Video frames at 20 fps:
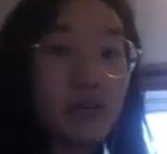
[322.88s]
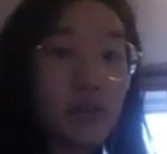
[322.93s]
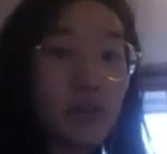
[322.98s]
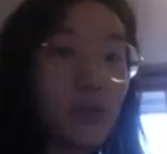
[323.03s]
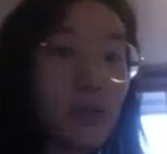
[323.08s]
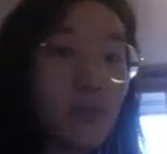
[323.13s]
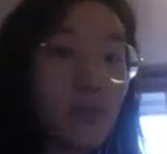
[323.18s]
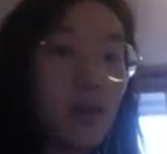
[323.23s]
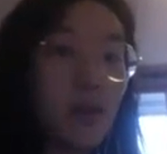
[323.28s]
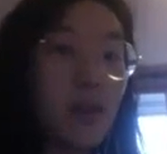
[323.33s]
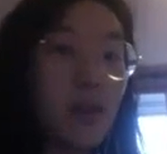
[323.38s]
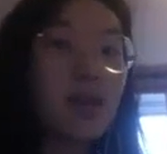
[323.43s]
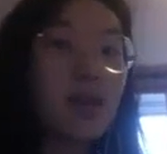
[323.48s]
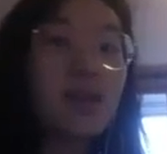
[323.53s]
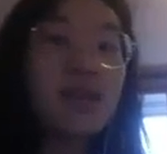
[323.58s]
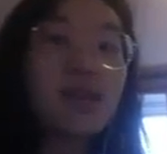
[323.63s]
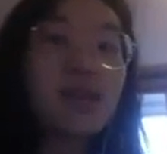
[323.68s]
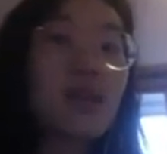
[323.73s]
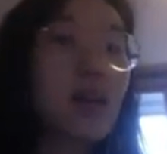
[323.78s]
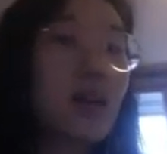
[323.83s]
my mother
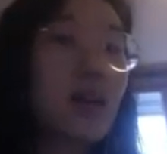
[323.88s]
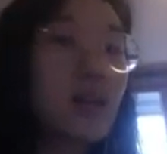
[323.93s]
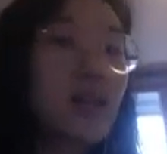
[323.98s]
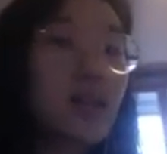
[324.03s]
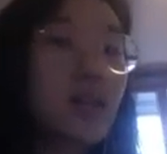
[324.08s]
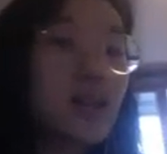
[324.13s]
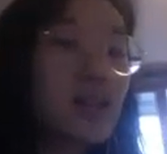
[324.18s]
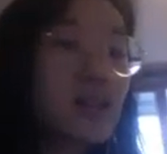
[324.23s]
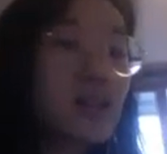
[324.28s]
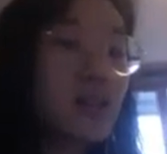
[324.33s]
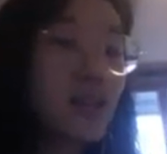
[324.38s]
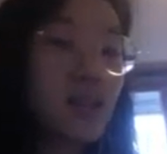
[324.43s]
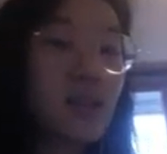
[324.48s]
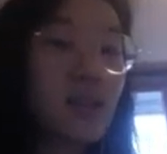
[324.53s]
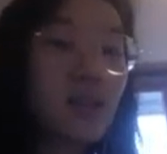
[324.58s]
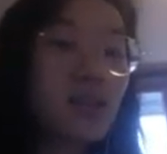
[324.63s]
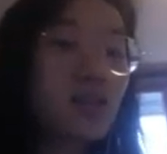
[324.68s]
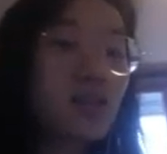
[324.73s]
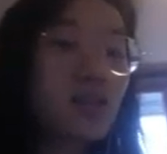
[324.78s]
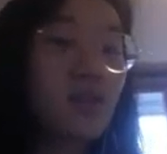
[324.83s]
because not, there's
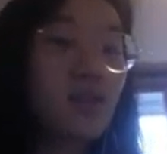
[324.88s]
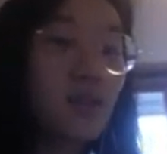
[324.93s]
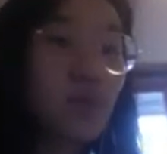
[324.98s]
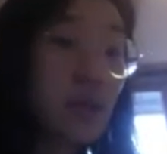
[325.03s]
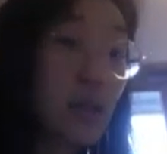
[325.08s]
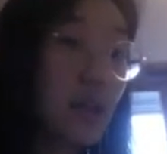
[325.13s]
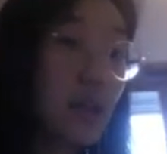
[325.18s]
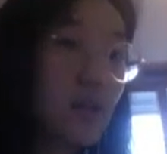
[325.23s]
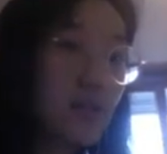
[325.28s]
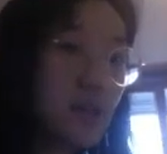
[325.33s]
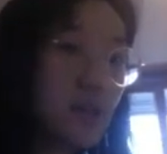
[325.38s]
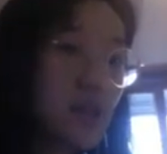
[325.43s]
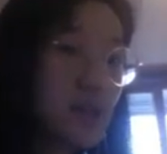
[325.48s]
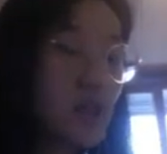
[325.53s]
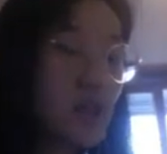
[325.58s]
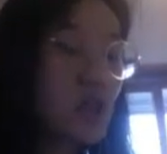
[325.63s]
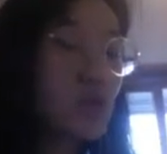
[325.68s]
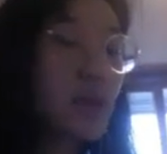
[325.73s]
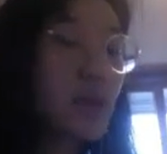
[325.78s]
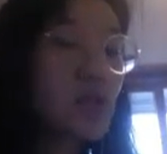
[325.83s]
nothing to forgive in this
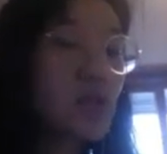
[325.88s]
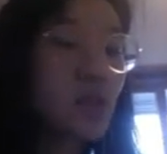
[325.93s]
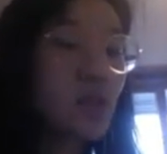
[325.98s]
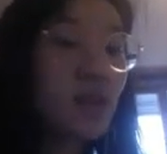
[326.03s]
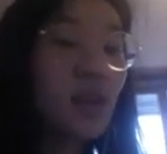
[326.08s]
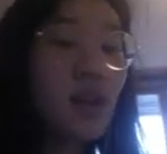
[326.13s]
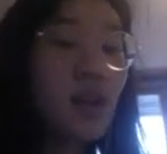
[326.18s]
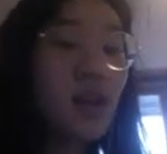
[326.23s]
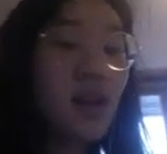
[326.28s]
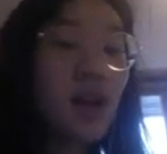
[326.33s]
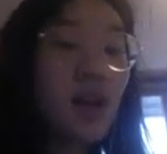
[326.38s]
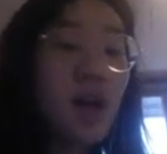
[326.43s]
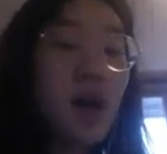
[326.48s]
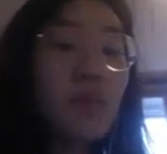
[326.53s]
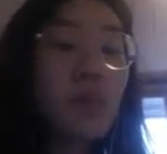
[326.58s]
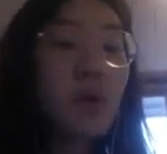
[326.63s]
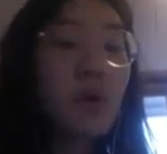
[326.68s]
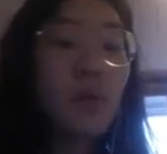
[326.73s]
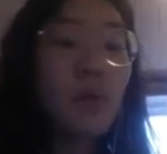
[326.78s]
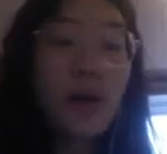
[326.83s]
situation.
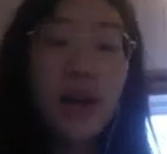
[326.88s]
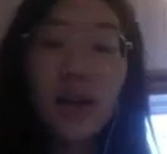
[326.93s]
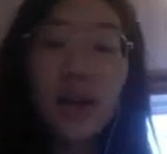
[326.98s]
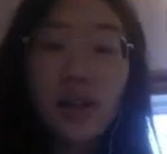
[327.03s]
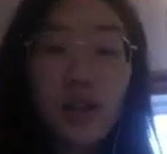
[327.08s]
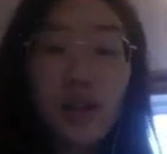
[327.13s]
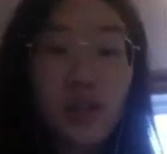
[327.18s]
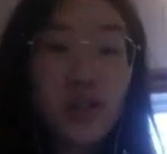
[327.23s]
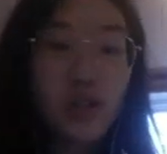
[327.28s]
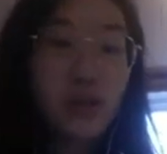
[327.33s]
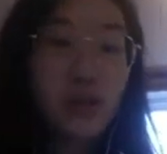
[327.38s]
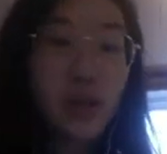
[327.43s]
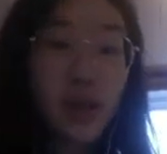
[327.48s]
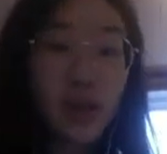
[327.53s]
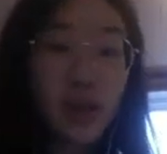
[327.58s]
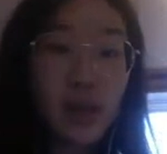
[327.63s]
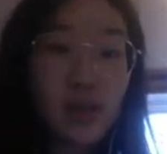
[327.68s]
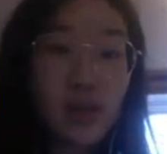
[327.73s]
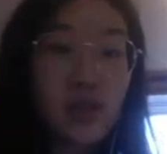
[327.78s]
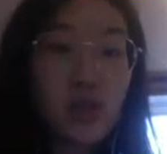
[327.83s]
But what can you do
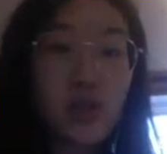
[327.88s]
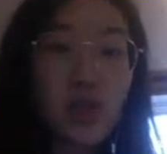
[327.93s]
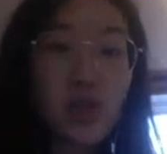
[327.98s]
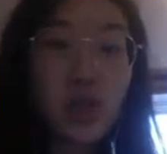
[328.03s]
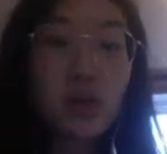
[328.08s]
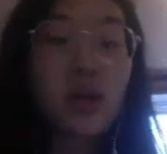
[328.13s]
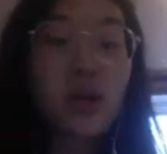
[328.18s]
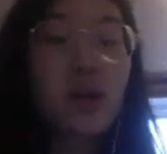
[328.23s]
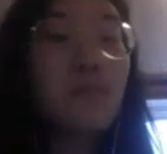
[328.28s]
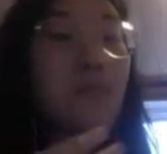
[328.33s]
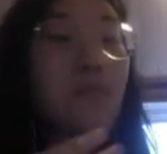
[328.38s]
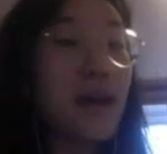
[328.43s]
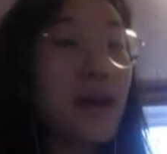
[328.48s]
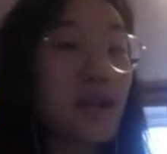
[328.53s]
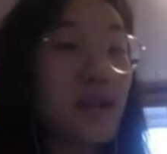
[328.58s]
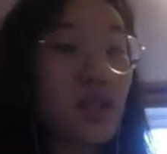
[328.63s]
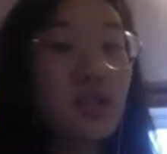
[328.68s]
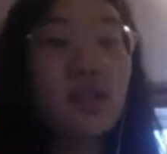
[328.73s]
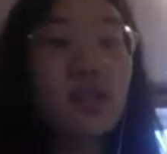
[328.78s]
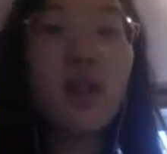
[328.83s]
here to show
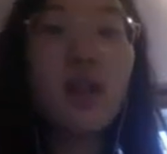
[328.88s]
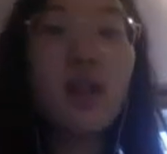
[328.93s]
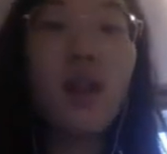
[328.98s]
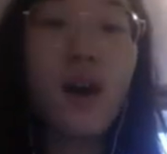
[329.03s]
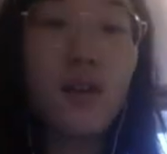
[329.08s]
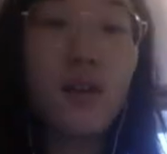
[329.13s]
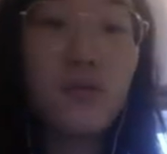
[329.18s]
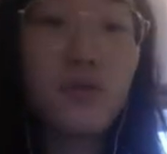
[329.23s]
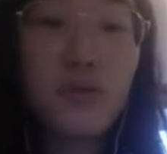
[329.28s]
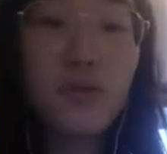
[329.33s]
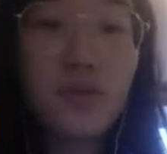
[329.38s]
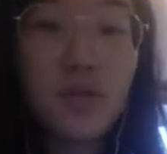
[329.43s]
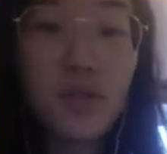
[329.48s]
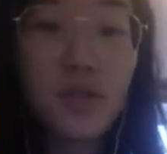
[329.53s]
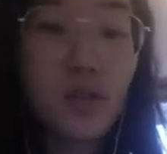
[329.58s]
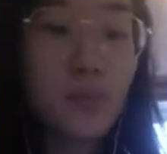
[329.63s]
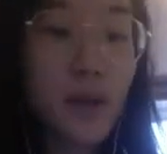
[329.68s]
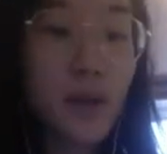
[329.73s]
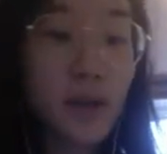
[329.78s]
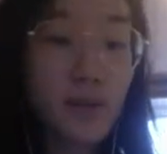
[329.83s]
compassion and love
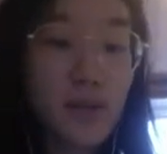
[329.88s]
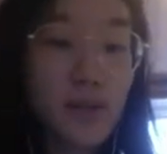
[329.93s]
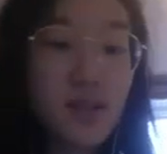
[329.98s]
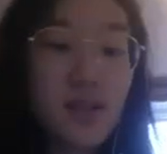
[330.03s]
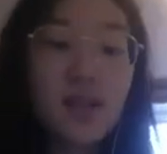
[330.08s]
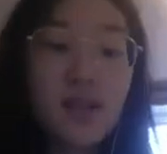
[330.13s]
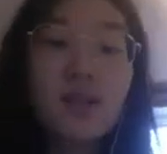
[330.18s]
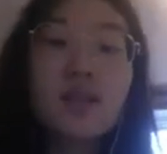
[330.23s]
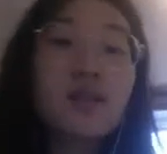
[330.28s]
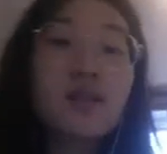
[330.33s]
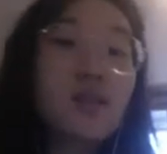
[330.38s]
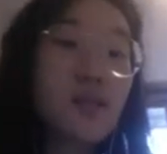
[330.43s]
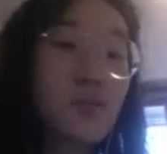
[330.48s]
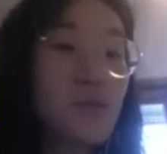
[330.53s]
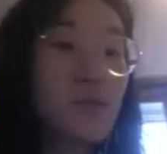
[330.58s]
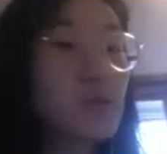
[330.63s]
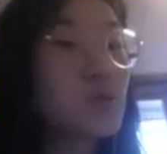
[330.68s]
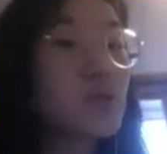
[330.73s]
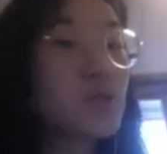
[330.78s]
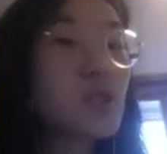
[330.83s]
to your parents in this
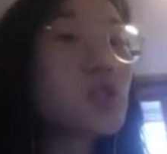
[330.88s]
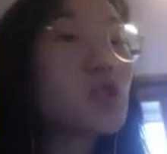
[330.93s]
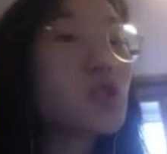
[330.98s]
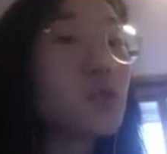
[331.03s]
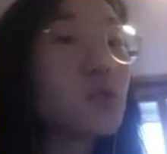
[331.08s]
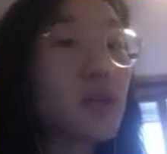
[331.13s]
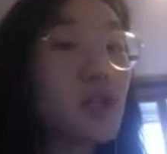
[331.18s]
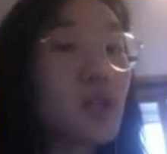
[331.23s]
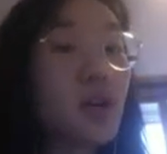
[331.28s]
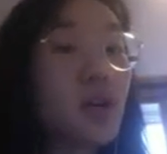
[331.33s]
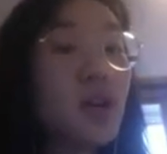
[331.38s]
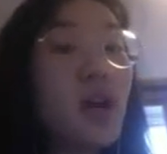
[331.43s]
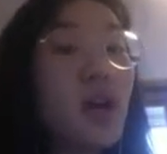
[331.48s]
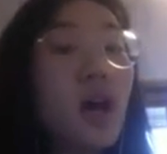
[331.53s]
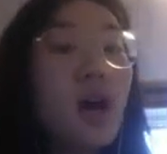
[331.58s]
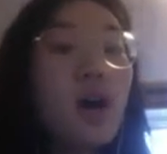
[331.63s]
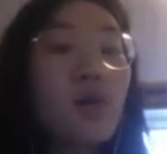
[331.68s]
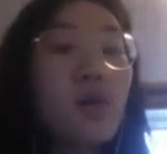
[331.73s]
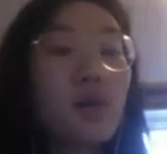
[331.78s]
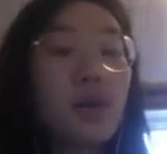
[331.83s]
difficult situation
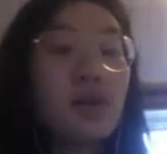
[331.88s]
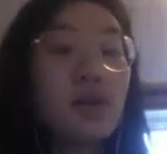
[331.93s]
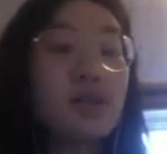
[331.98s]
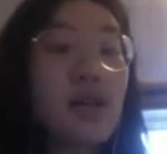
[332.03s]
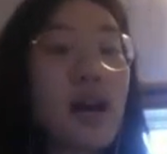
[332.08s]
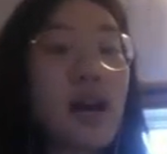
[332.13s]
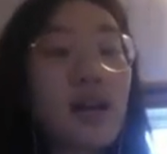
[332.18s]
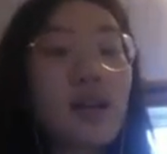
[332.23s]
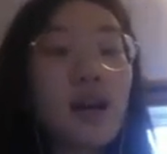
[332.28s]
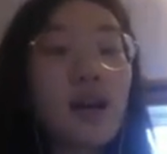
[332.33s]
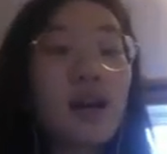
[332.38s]
where your dad